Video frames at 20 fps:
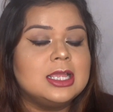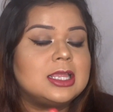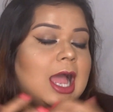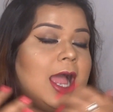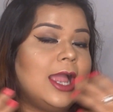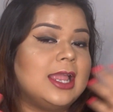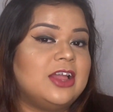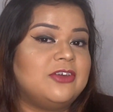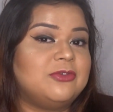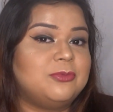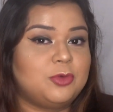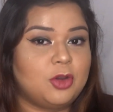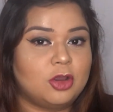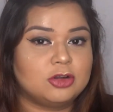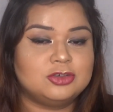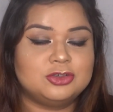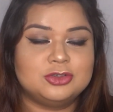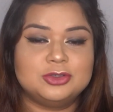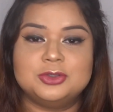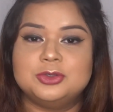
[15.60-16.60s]
I have
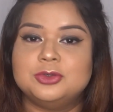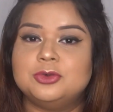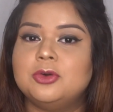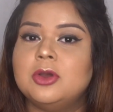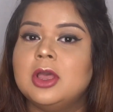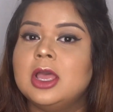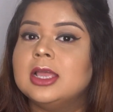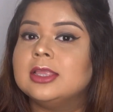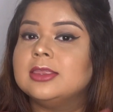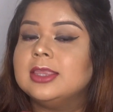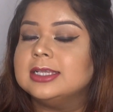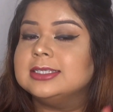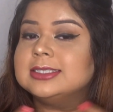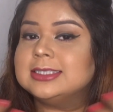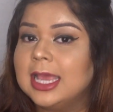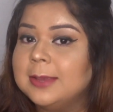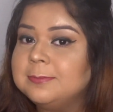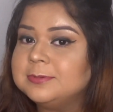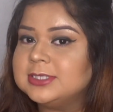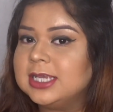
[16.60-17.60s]
brought to you the
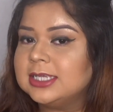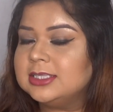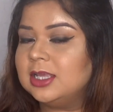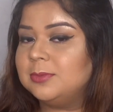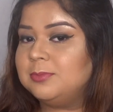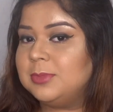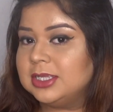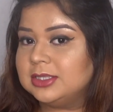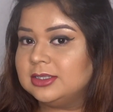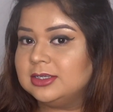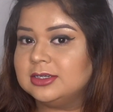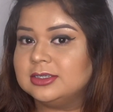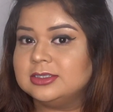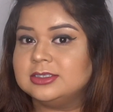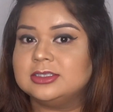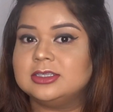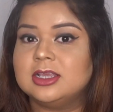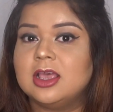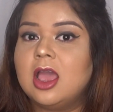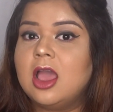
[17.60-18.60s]
steps and the
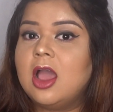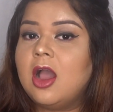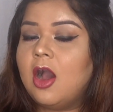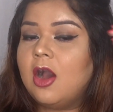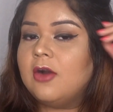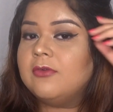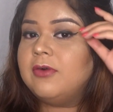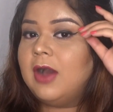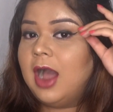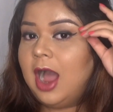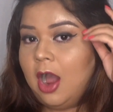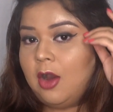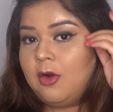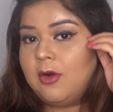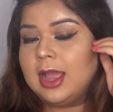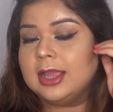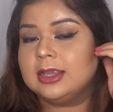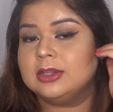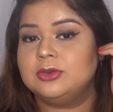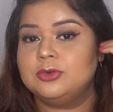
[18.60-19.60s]
methods of
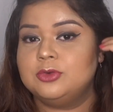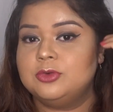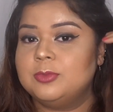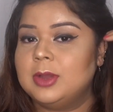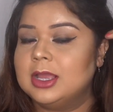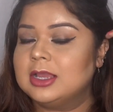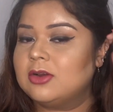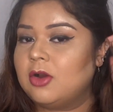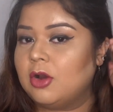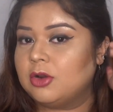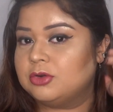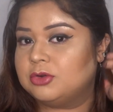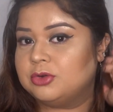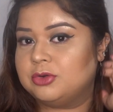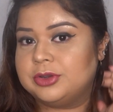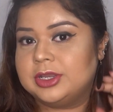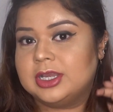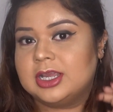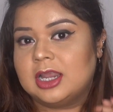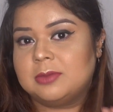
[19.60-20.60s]
how I do my
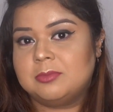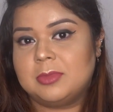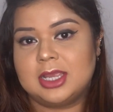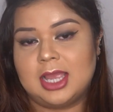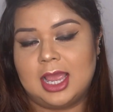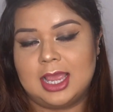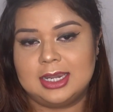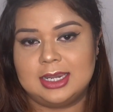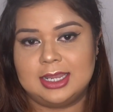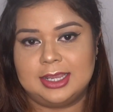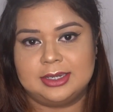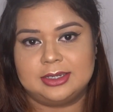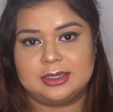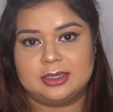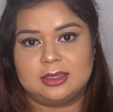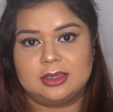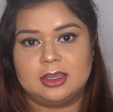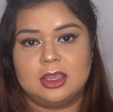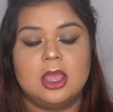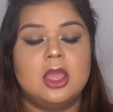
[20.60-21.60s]
contouring and my
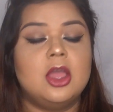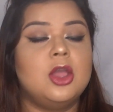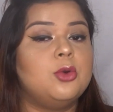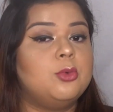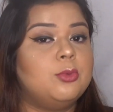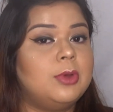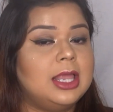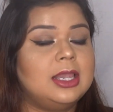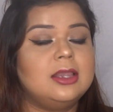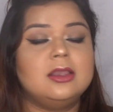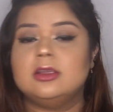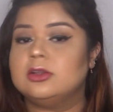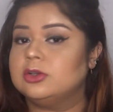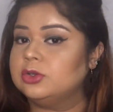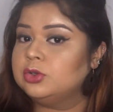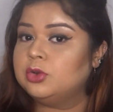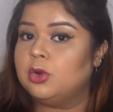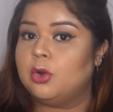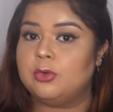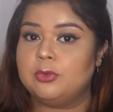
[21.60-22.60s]
highlighting. Well,
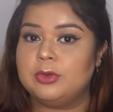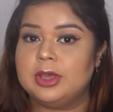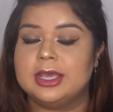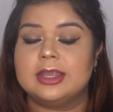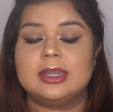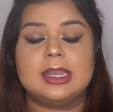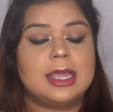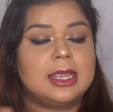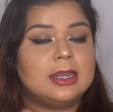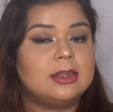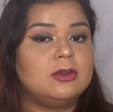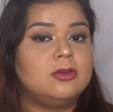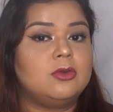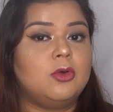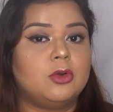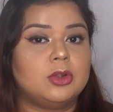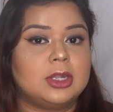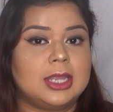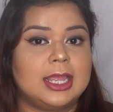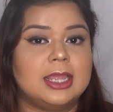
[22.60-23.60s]
nowhere and
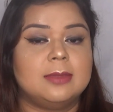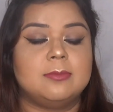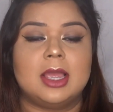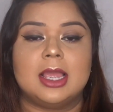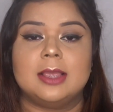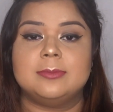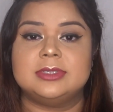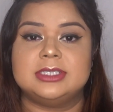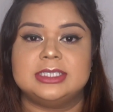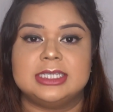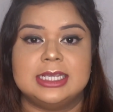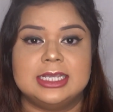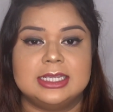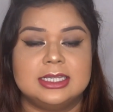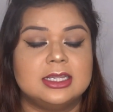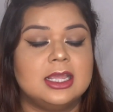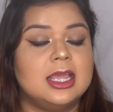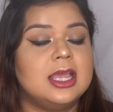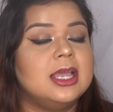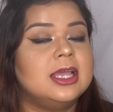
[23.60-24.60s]
no time I'm
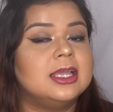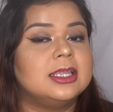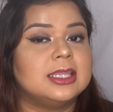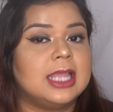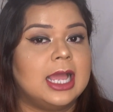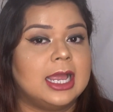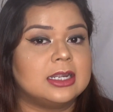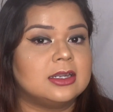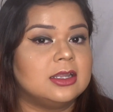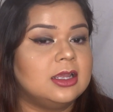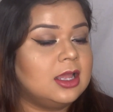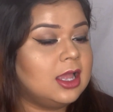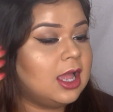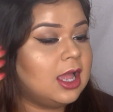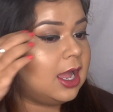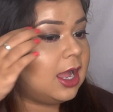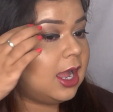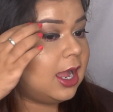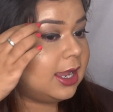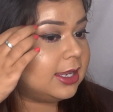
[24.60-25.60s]
saying that
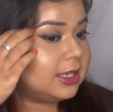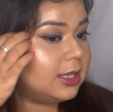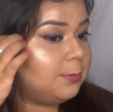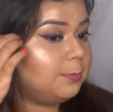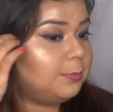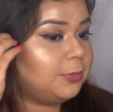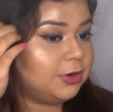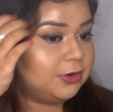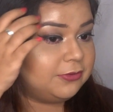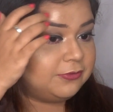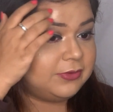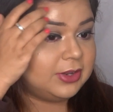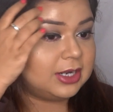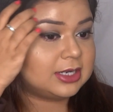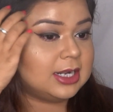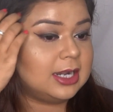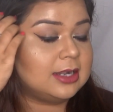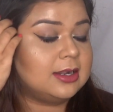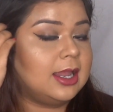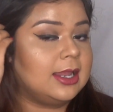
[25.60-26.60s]
I am
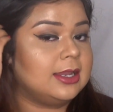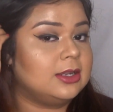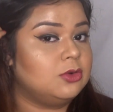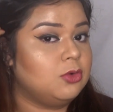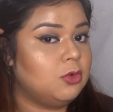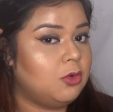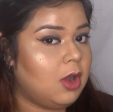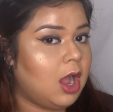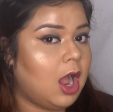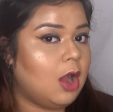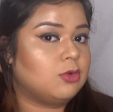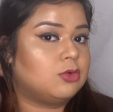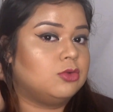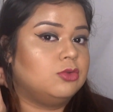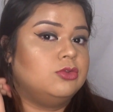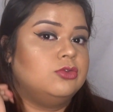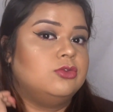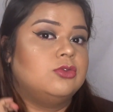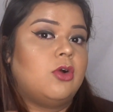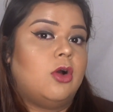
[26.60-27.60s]
perfect and I know how
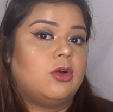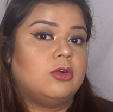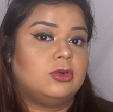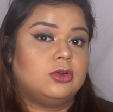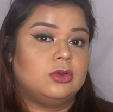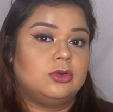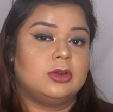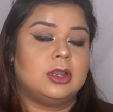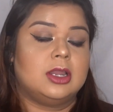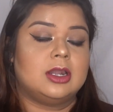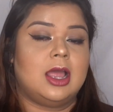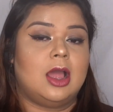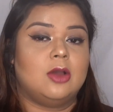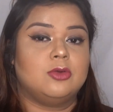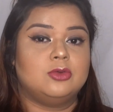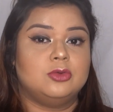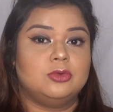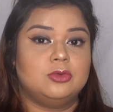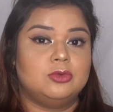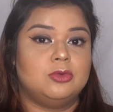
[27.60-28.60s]
to do contour and how
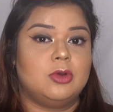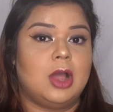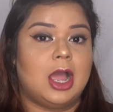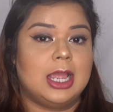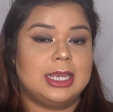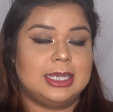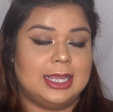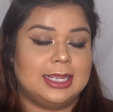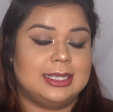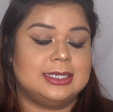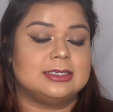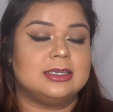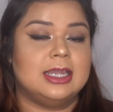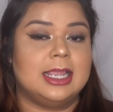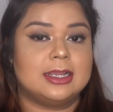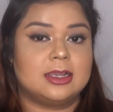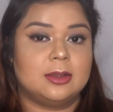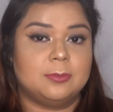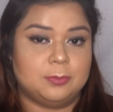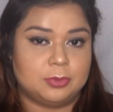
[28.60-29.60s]
to do highlight
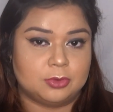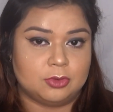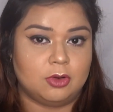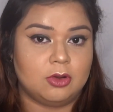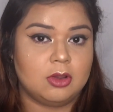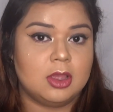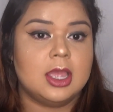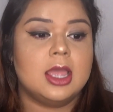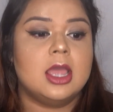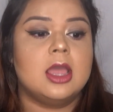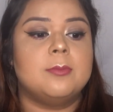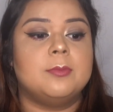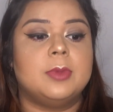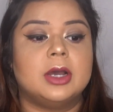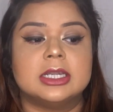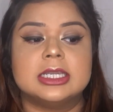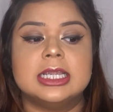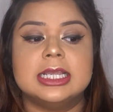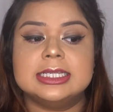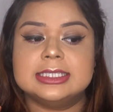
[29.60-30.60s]
like a pro,
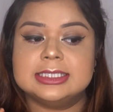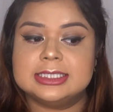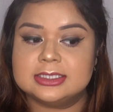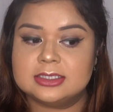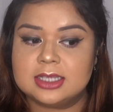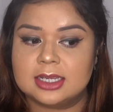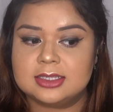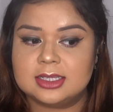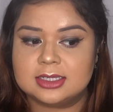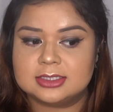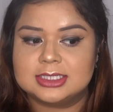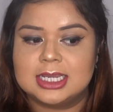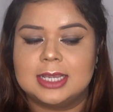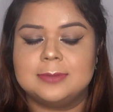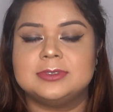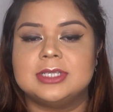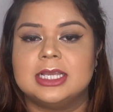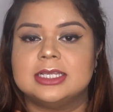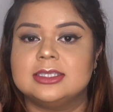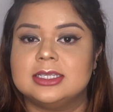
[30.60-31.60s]
but these are the
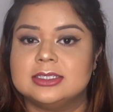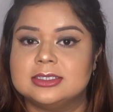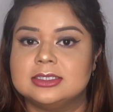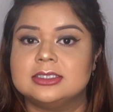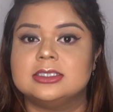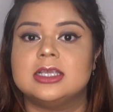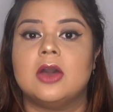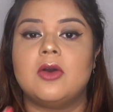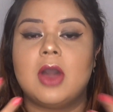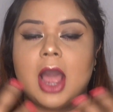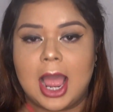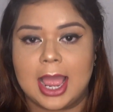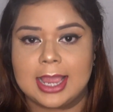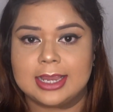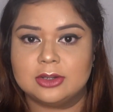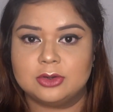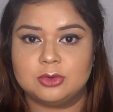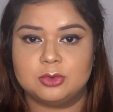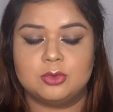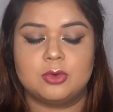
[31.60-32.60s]
steps and this is how
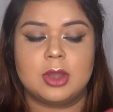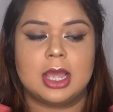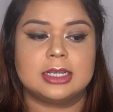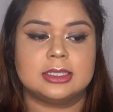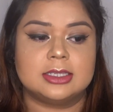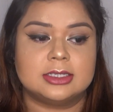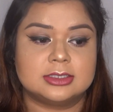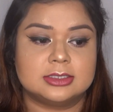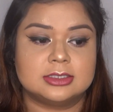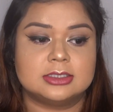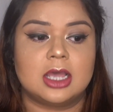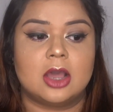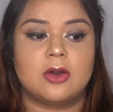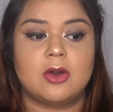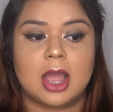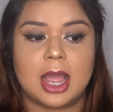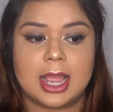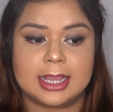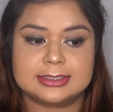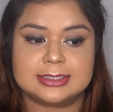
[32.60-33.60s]
I do and this is
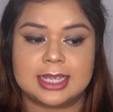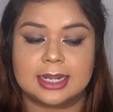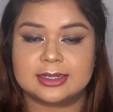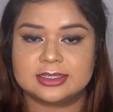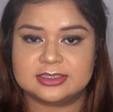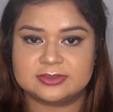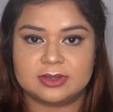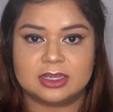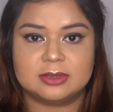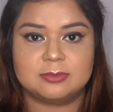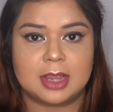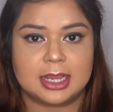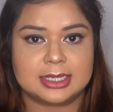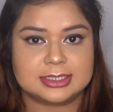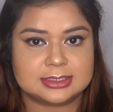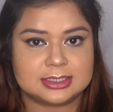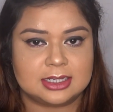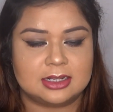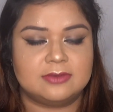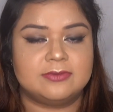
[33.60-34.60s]
how I satisfy
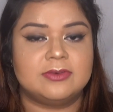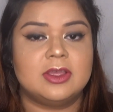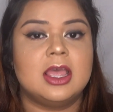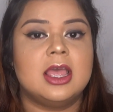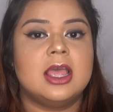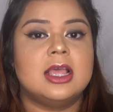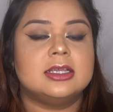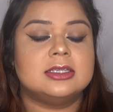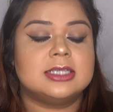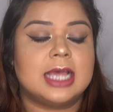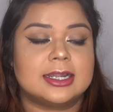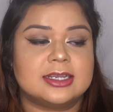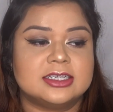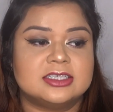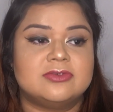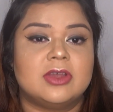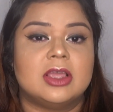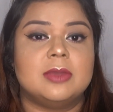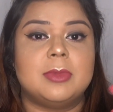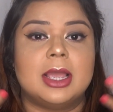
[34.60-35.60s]
myself,
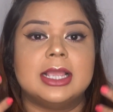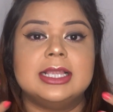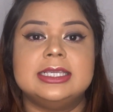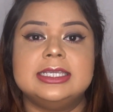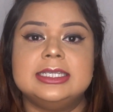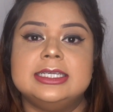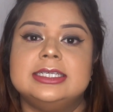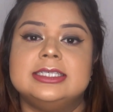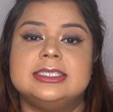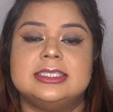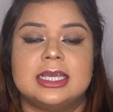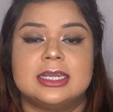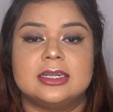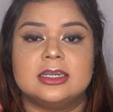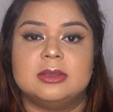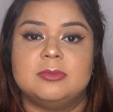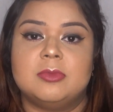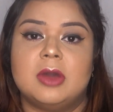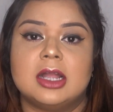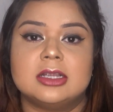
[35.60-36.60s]
satisfy my needs and
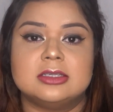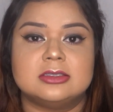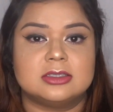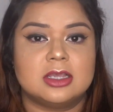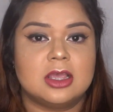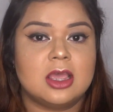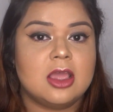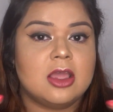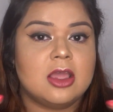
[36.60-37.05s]
demands